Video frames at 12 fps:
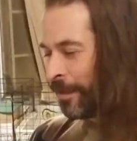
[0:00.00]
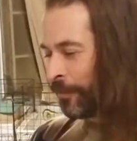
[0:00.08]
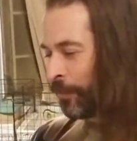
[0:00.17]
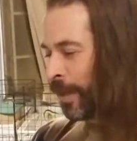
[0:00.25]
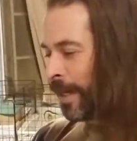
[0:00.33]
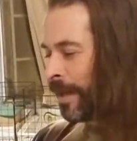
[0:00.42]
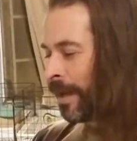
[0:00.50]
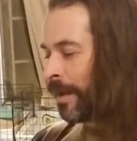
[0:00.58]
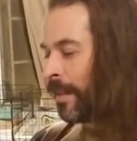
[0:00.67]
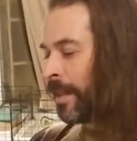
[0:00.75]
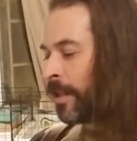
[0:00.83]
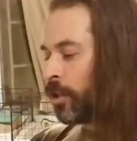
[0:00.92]

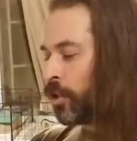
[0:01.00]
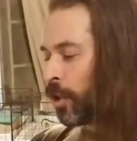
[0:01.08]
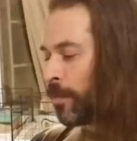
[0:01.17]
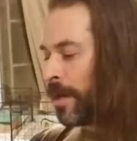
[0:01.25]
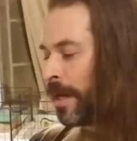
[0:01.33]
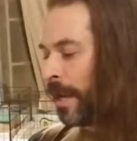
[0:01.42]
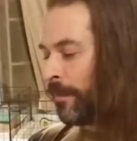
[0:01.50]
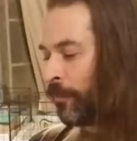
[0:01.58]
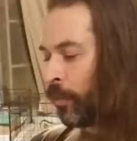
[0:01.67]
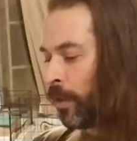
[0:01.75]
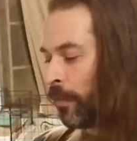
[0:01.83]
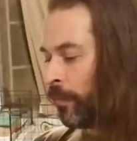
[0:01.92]
Frida, German name
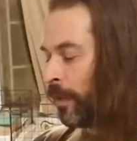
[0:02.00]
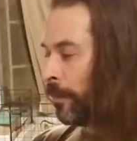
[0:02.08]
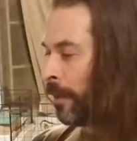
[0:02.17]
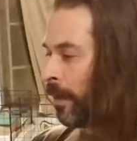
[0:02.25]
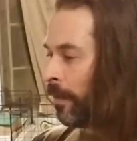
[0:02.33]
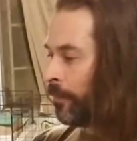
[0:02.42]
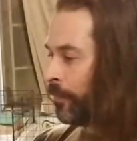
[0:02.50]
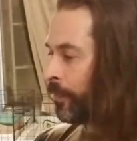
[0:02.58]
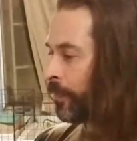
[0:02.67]
for a female.